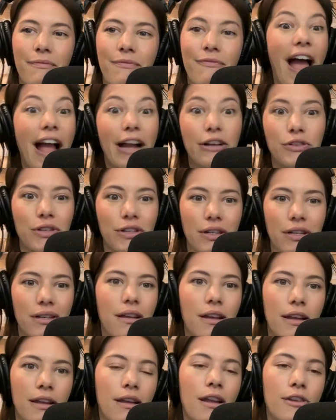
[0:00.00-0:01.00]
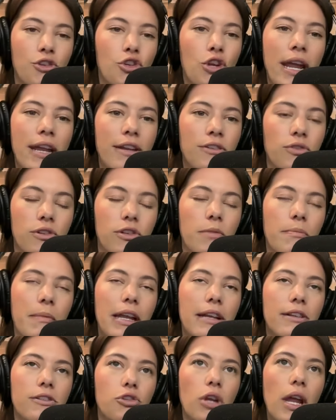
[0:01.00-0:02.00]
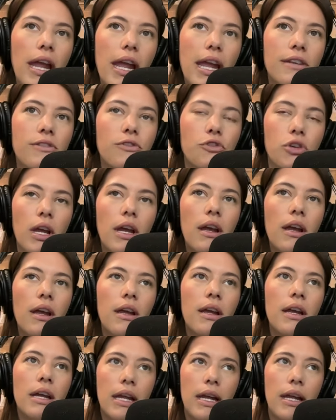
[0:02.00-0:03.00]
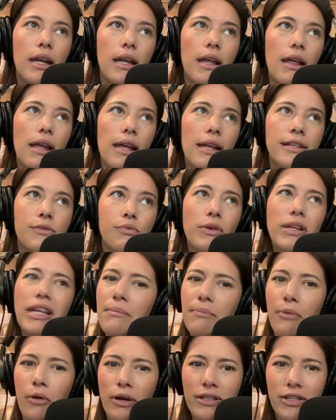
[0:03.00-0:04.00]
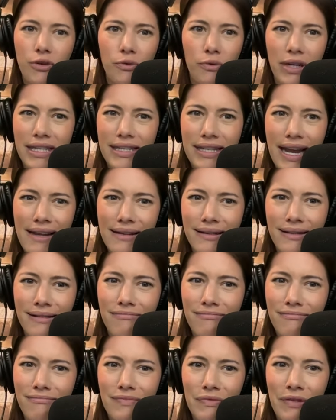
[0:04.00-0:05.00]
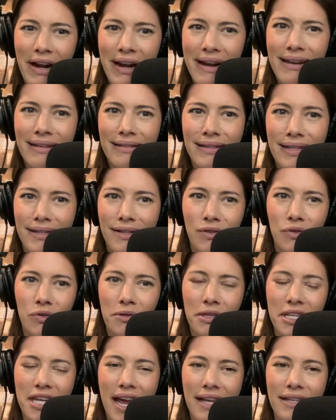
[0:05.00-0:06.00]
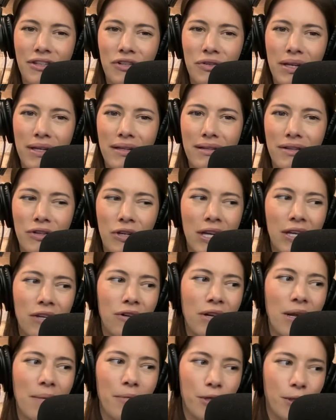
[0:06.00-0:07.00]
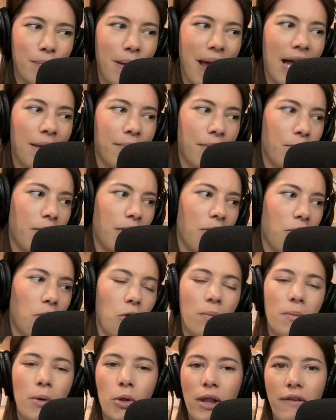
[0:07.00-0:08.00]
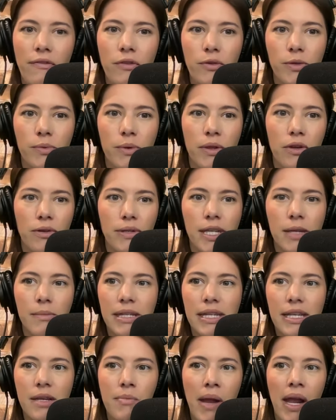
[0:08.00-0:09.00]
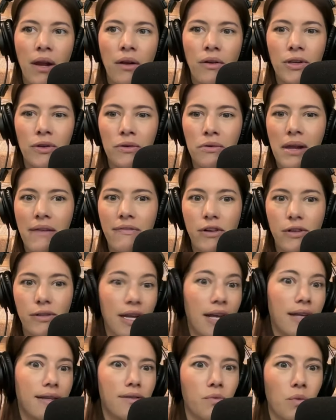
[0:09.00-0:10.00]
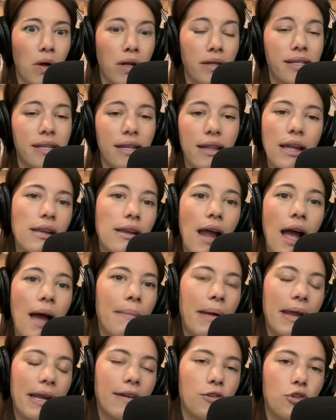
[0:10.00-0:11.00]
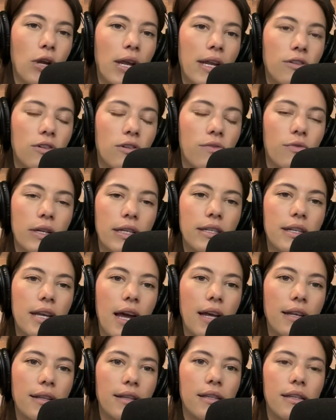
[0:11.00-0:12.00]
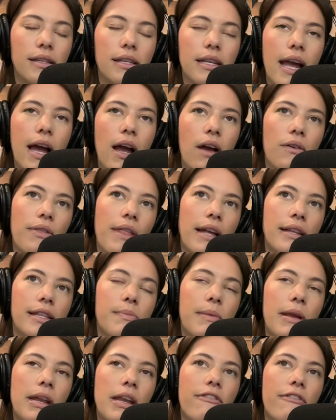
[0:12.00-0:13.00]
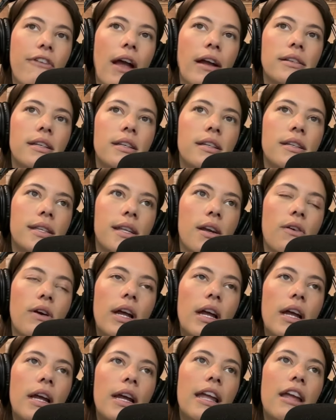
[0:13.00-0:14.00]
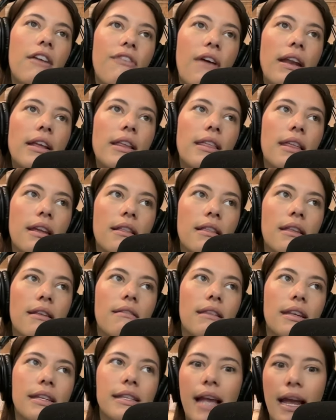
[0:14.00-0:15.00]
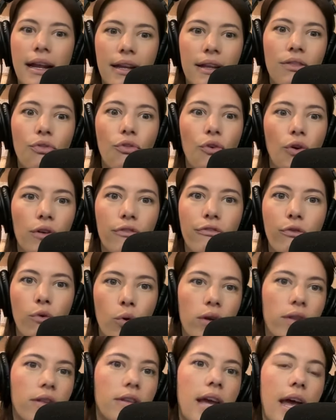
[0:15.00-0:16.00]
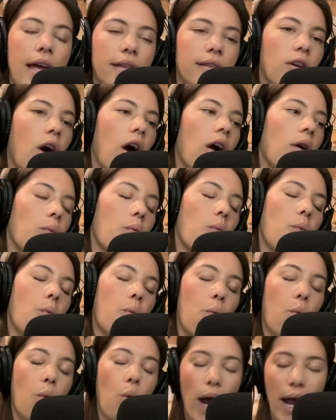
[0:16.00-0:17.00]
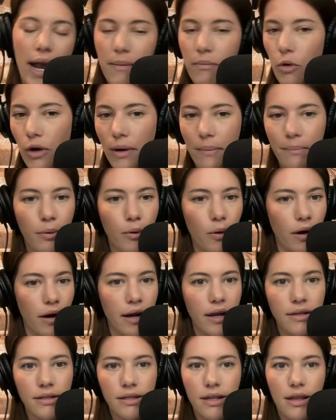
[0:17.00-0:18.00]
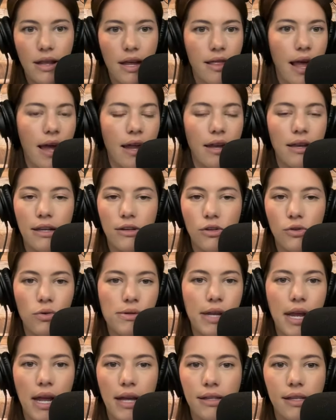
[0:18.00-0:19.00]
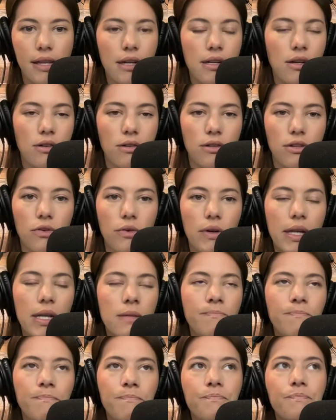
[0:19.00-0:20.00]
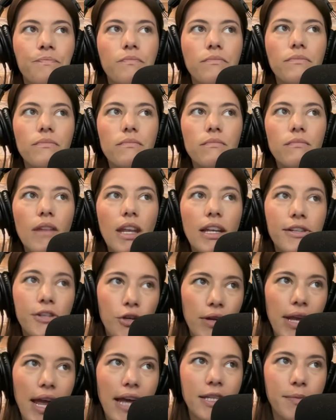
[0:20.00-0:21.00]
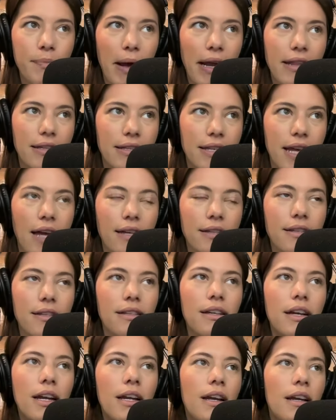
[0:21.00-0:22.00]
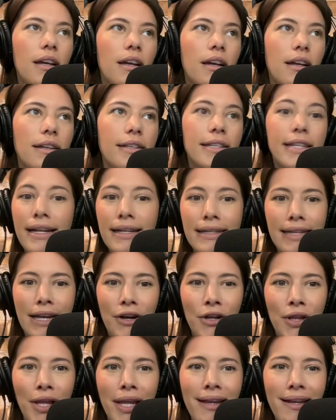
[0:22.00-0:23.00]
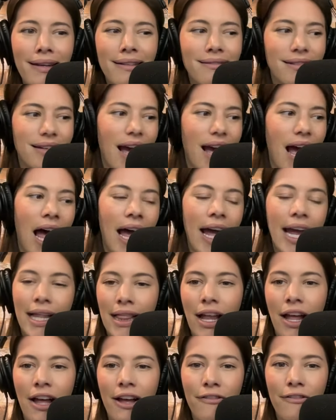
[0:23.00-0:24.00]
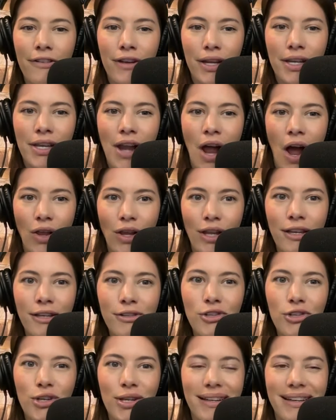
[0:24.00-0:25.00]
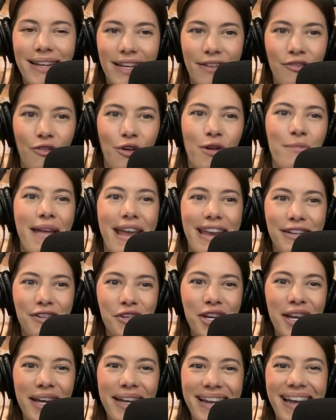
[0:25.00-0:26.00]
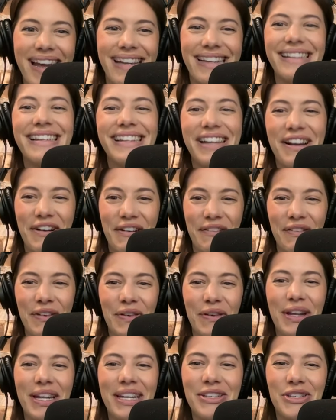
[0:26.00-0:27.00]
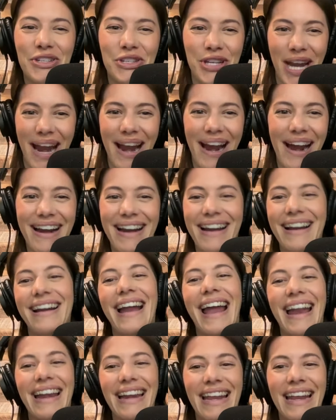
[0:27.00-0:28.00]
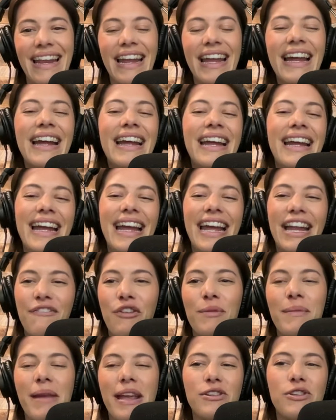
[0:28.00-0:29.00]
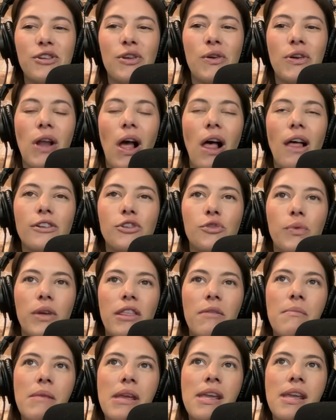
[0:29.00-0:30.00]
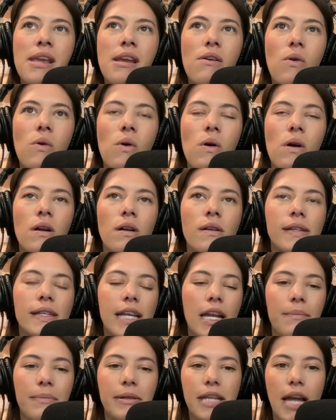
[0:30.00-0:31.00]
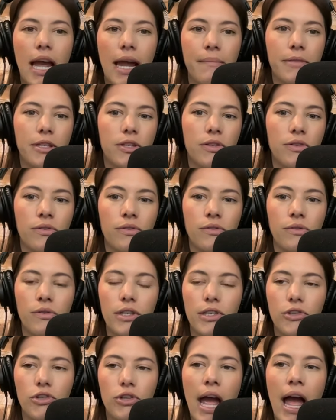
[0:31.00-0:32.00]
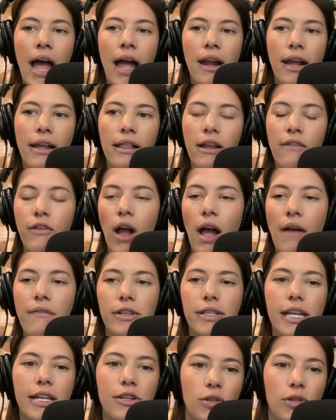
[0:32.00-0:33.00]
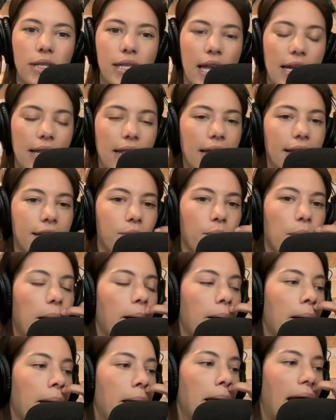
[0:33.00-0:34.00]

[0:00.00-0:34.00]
factor a change or to make a change. It's really important to retest, right? It's a cool test. You get your numbers back, but with your hormone levels, with your CBC panel, you'd never test once and then not make a change and retest to see how that's being affected. So if anything, the second, third, fourth test are way more important than that initial test that you're doing. So yes, buy the test. Secondarily, I love knowledge and information. So if you can share any information or knowledge with me or set up a time to chat, I love conversations like this where